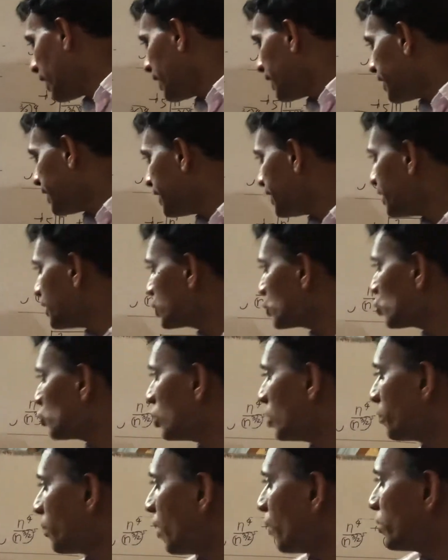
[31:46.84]
e to the
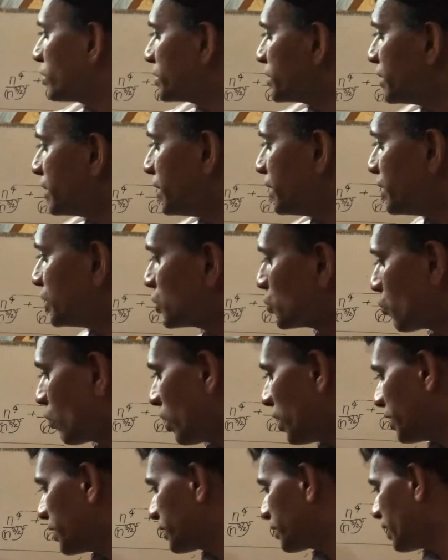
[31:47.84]
power z is
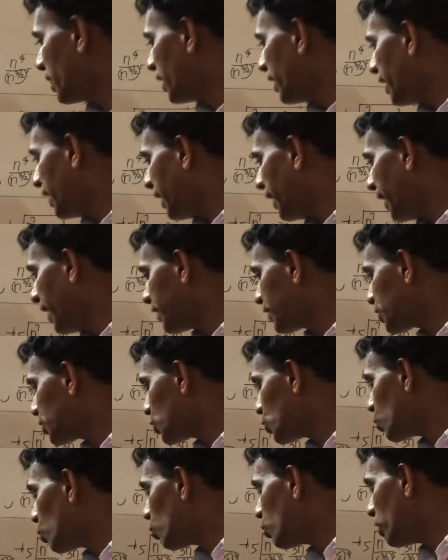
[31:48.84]
what? X
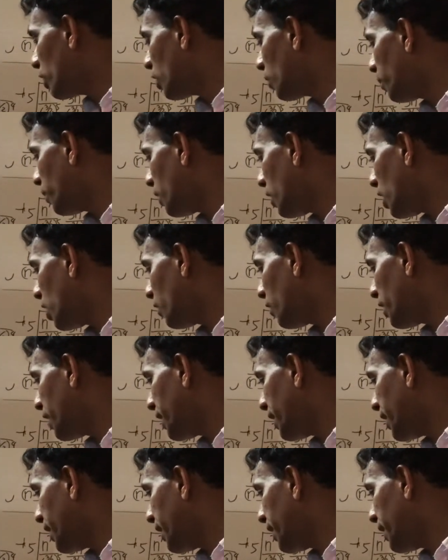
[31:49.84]
to the power
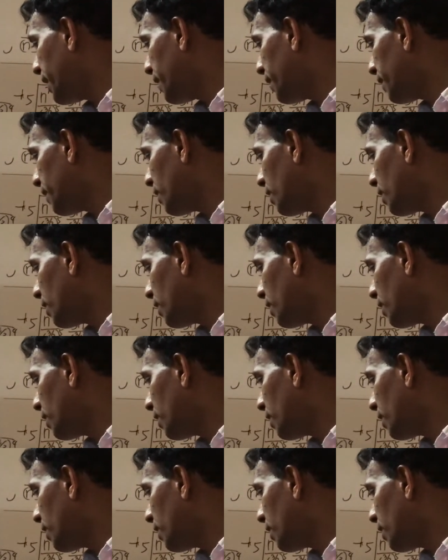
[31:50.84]
n,